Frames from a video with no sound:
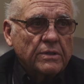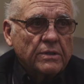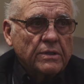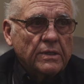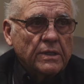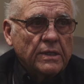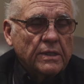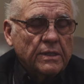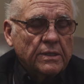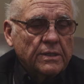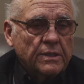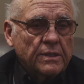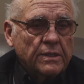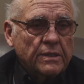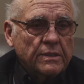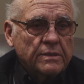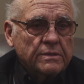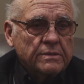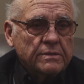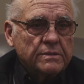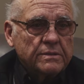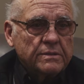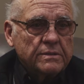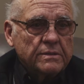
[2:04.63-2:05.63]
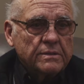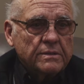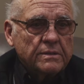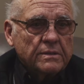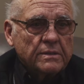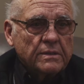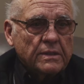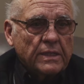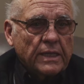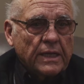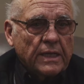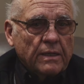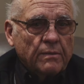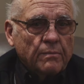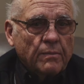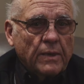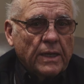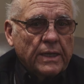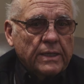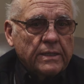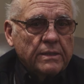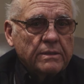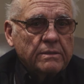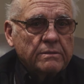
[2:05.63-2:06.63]
And
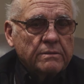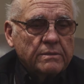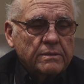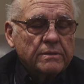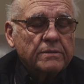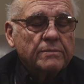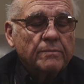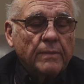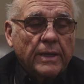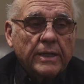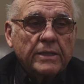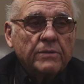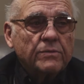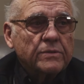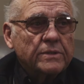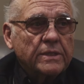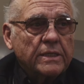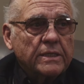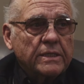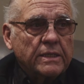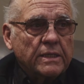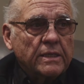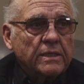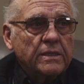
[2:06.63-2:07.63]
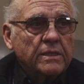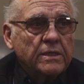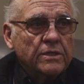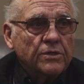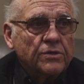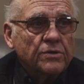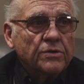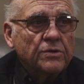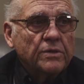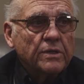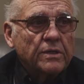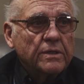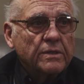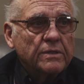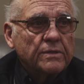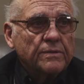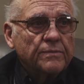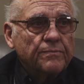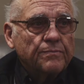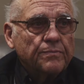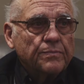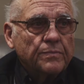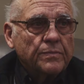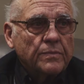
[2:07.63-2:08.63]
mind what they tell you and do it.
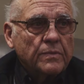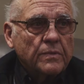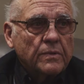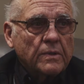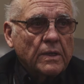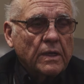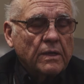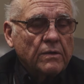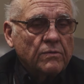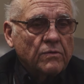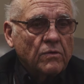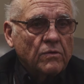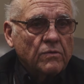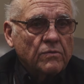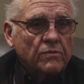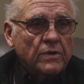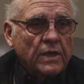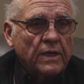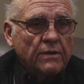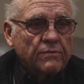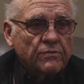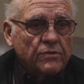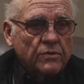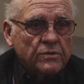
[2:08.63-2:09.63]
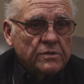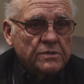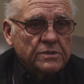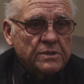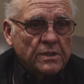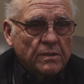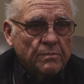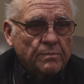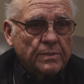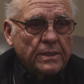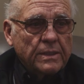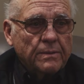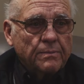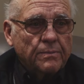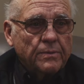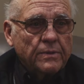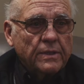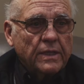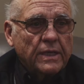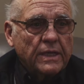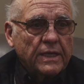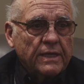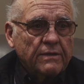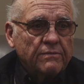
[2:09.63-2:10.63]
I've known some people
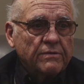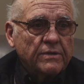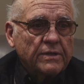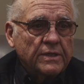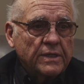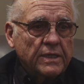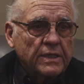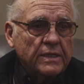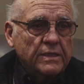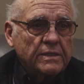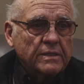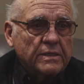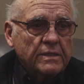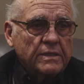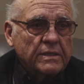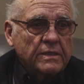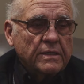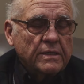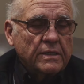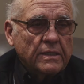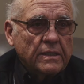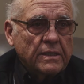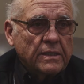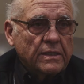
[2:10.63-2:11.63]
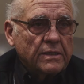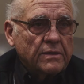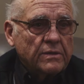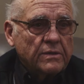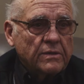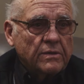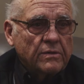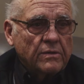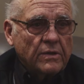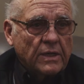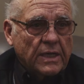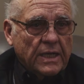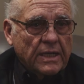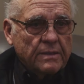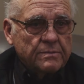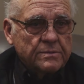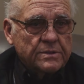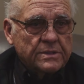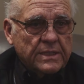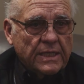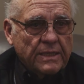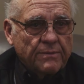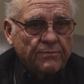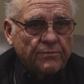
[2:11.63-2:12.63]
that have it done and it
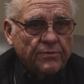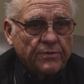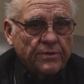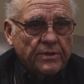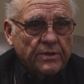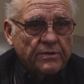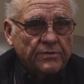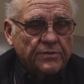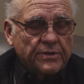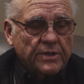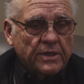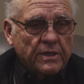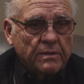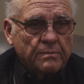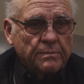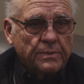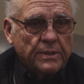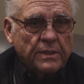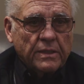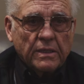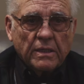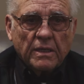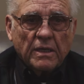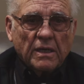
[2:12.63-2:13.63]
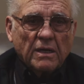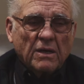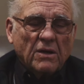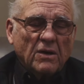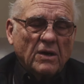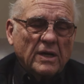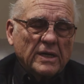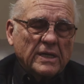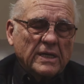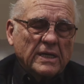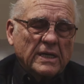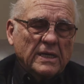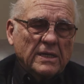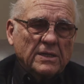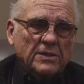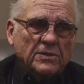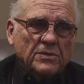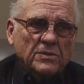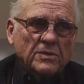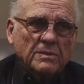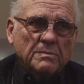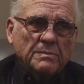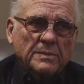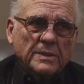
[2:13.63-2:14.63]
comes time for their therapy. Oh, I can't
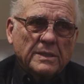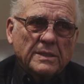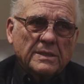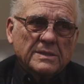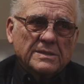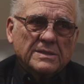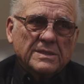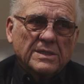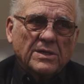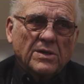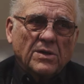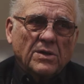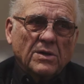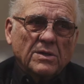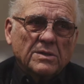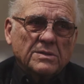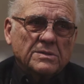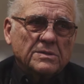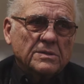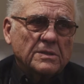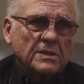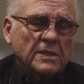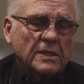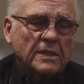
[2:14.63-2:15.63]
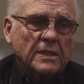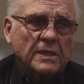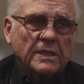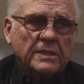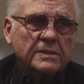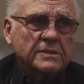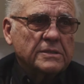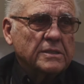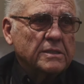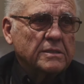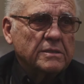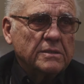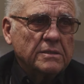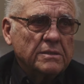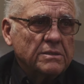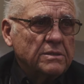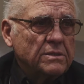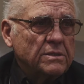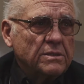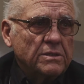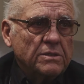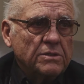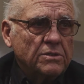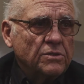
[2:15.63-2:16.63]
do it because it hurts. And I said,
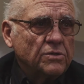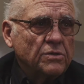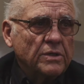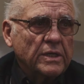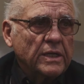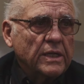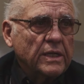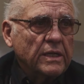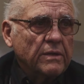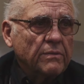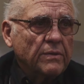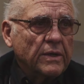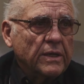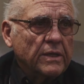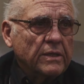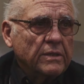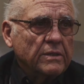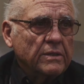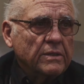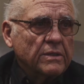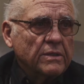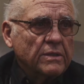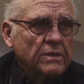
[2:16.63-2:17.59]
do it anyway.